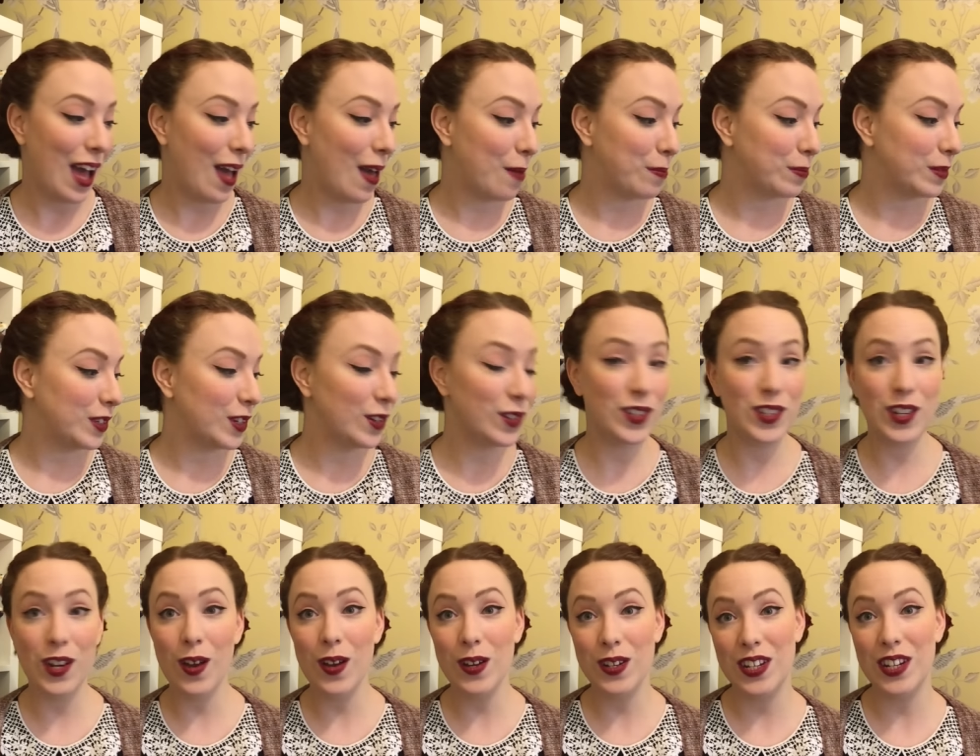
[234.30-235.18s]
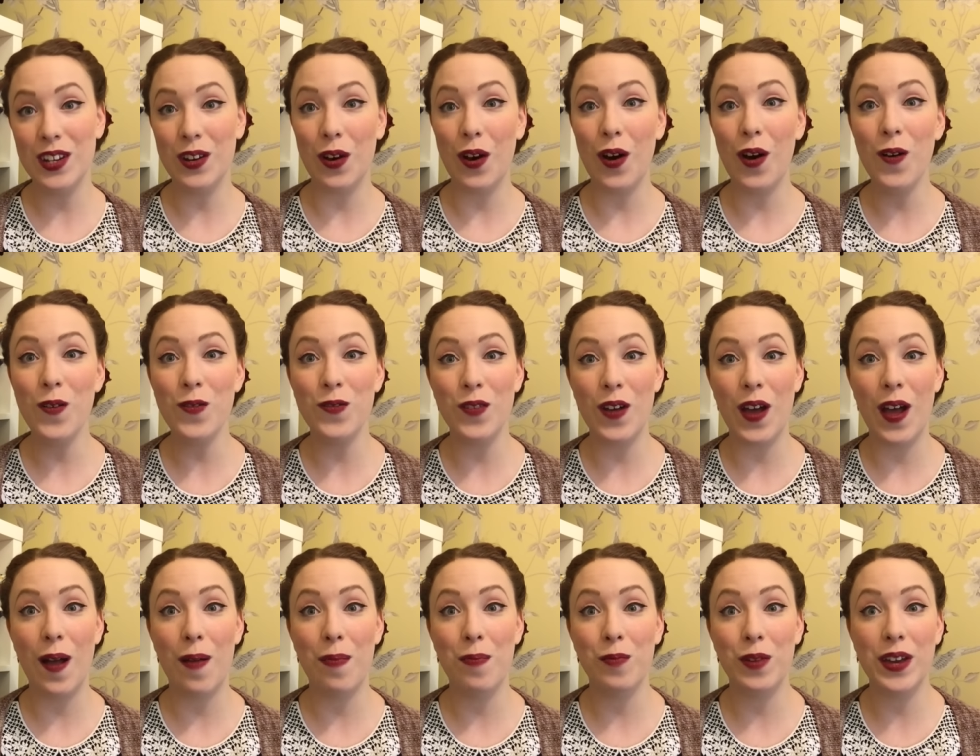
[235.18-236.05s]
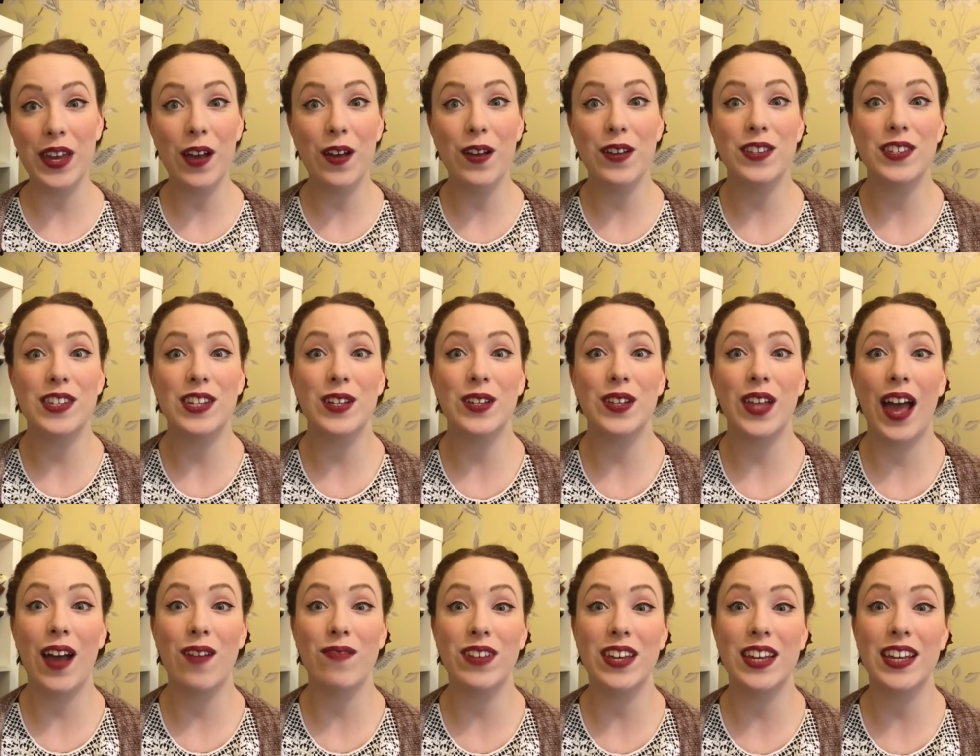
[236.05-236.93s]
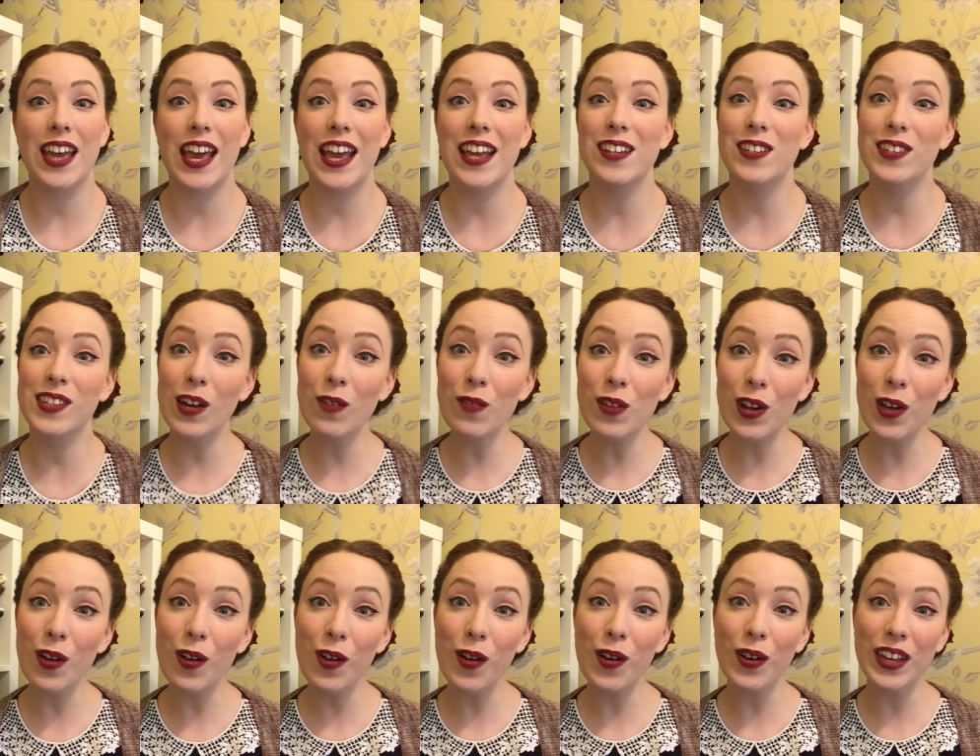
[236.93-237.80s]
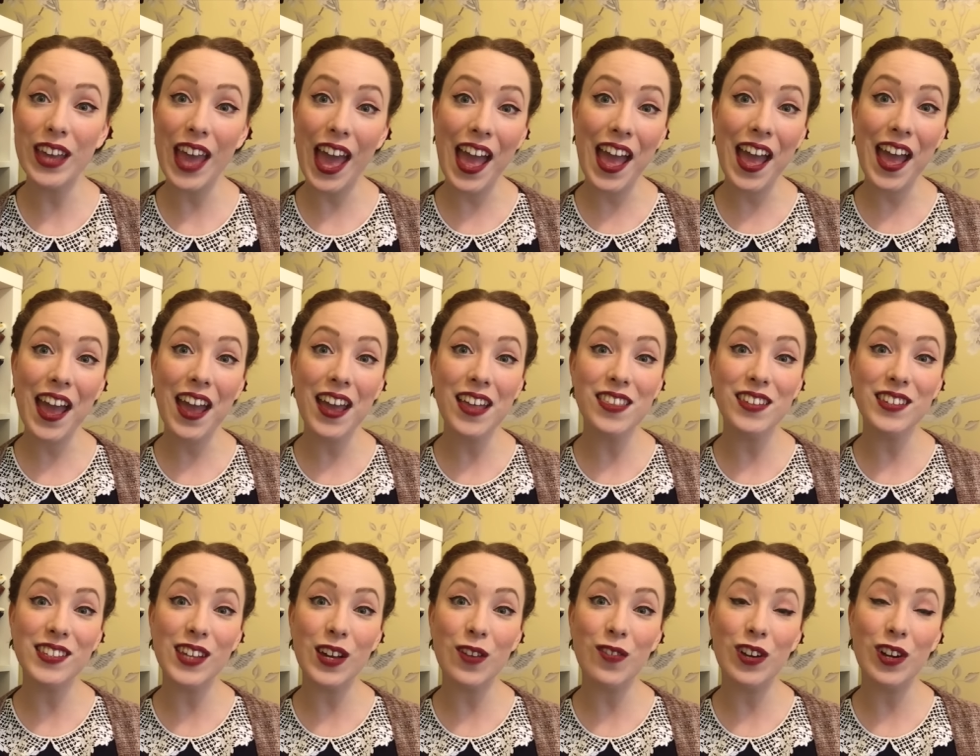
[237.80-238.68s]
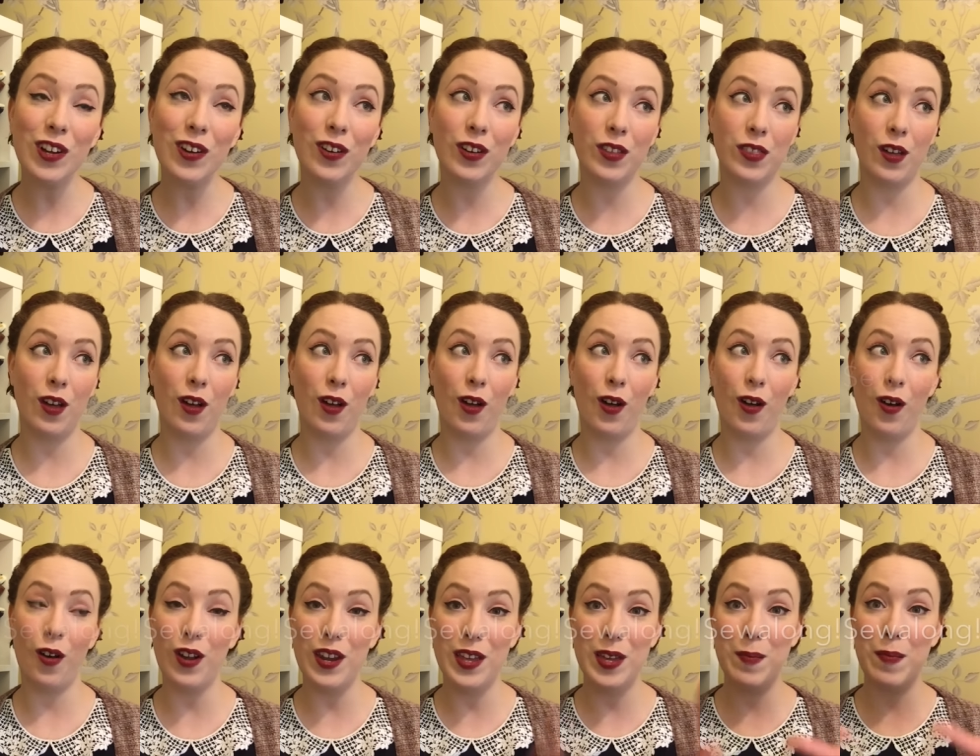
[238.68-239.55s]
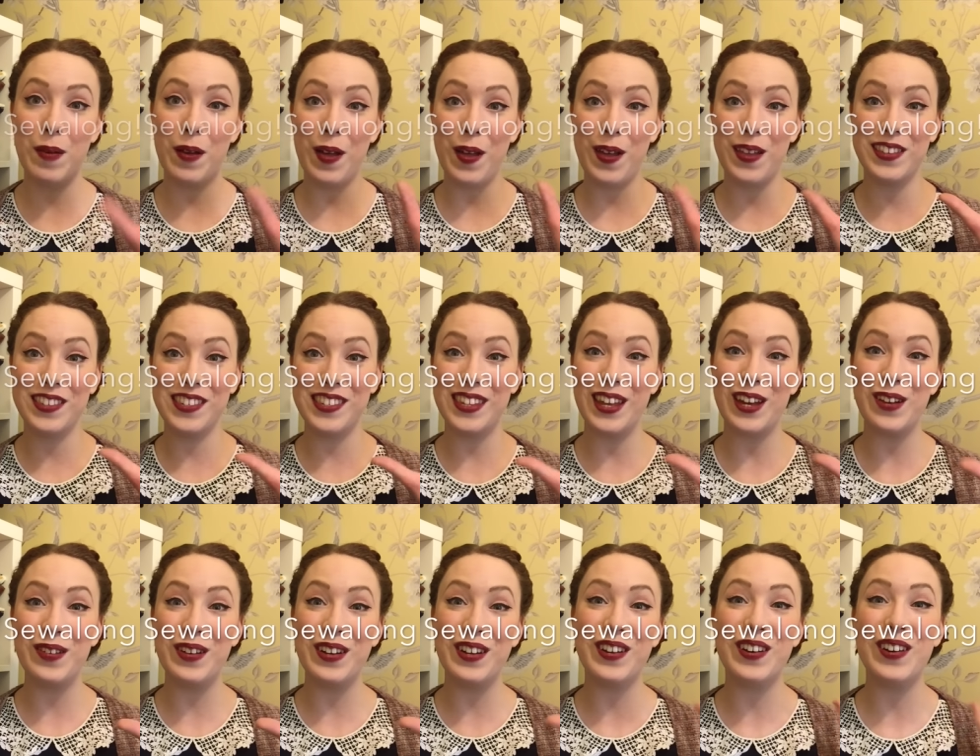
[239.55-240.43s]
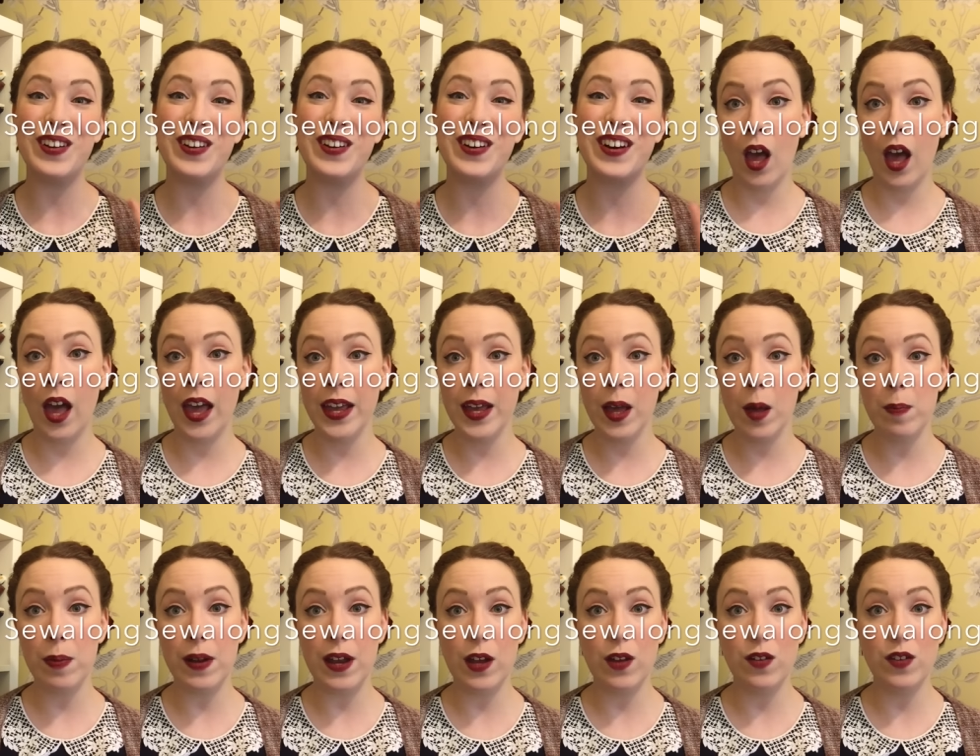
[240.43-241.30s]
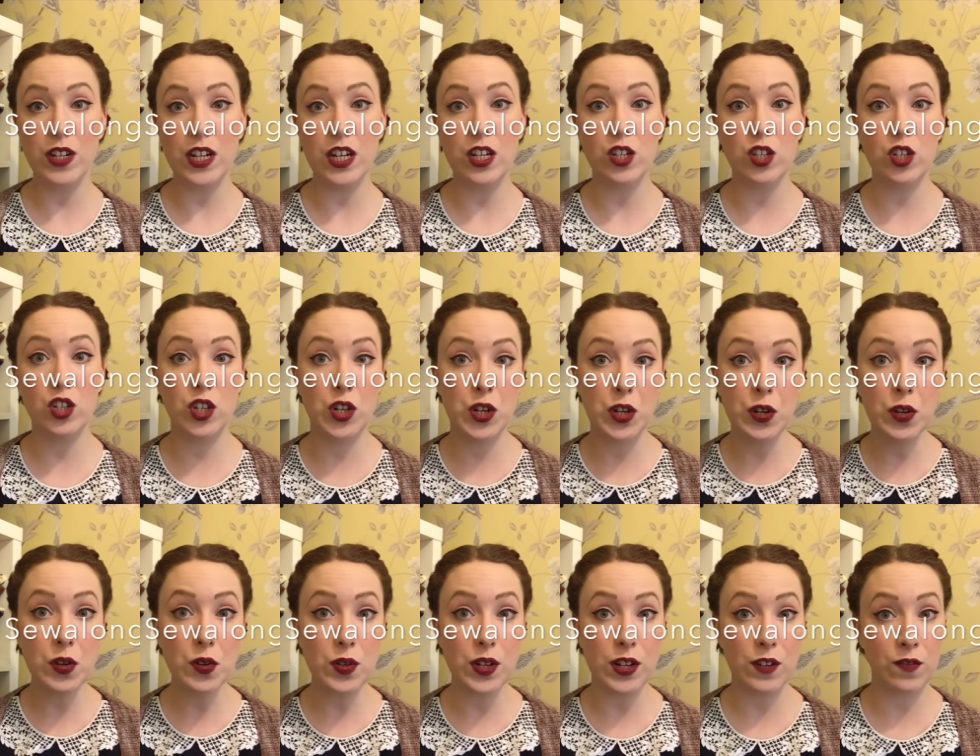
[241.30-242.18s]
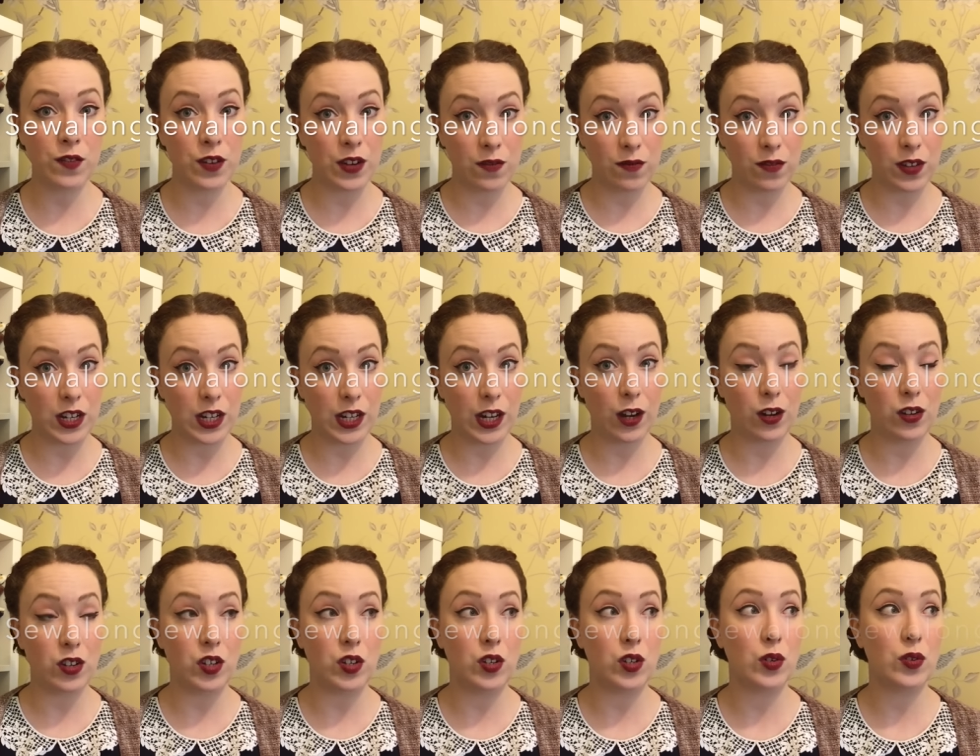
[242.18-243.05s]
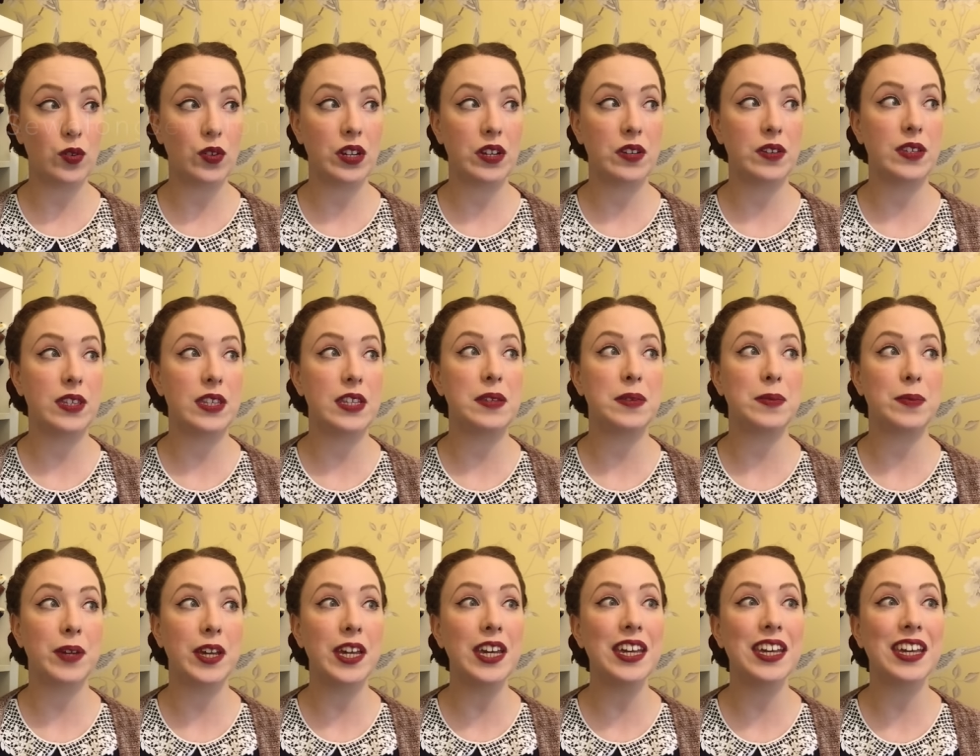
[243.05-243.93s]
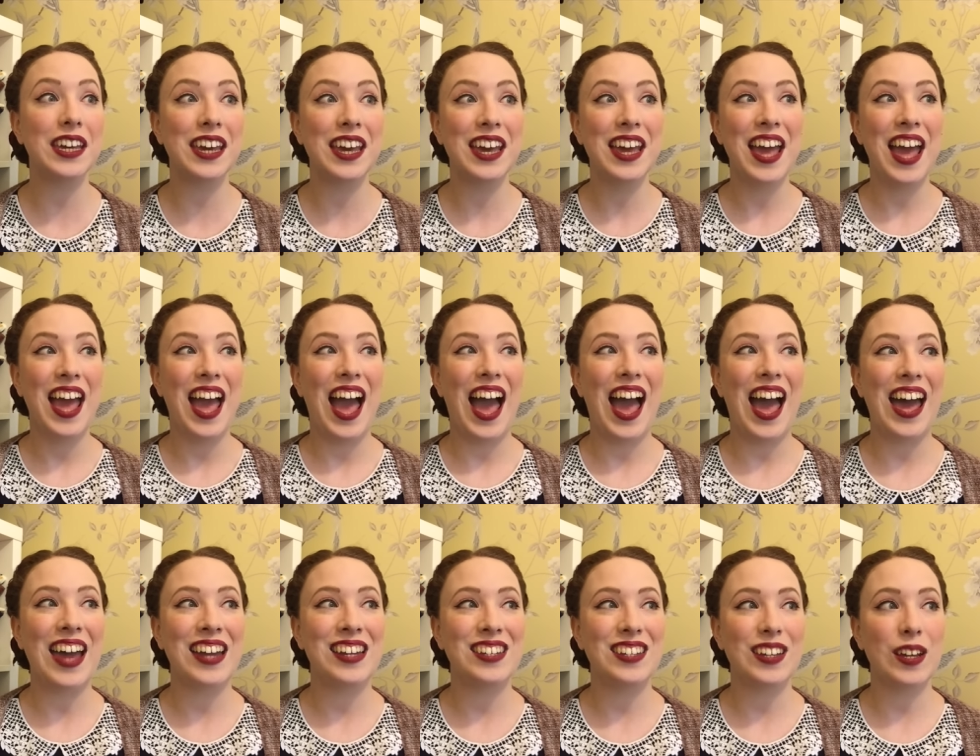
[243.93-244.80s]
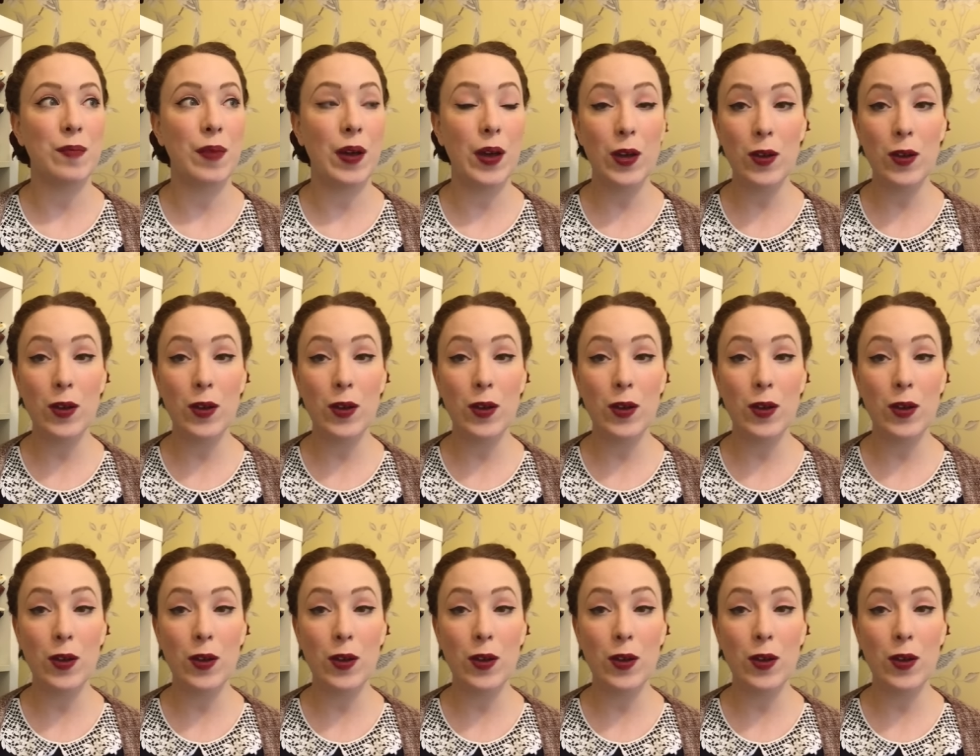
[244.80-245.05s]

Um, so starting off, um, we are still having a sew along. Yay, the sew along, the Hollyburn sew along. I uploaded two different video tutorials this week and I'm